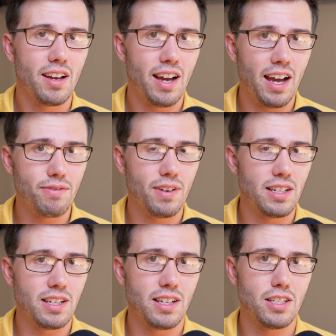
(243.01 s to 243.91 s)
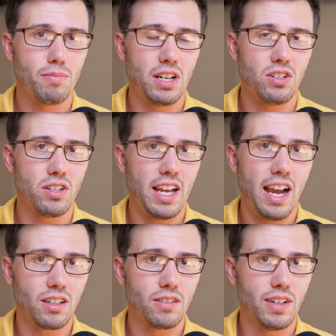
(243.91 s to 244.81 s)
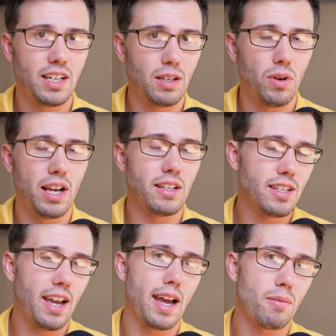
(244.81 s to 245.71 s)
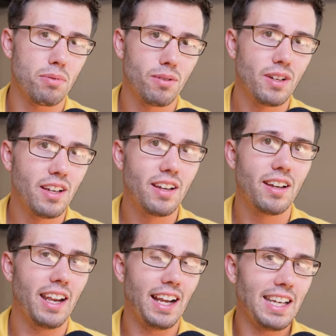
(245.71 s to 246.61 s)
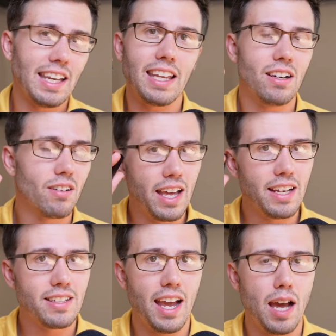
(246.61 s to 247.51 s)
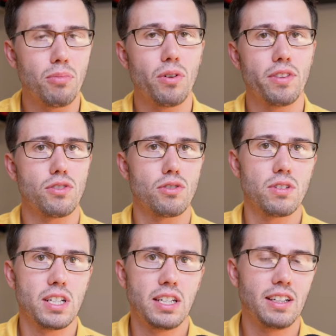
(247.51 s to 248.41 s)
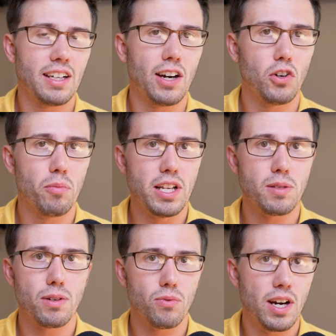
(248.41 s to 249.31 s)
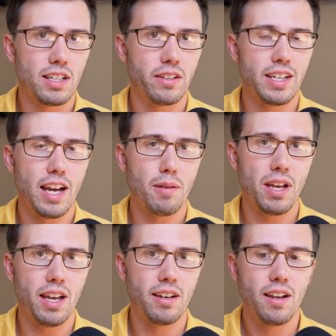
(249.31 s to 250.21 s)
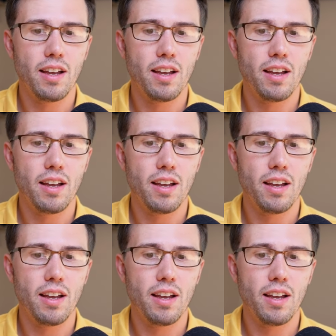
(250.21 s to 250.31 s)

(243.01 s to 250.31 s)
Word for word: I find it especially aggravating when I tap and I can hear that tap on the screen. It kind of reminds me of writing on the iPad.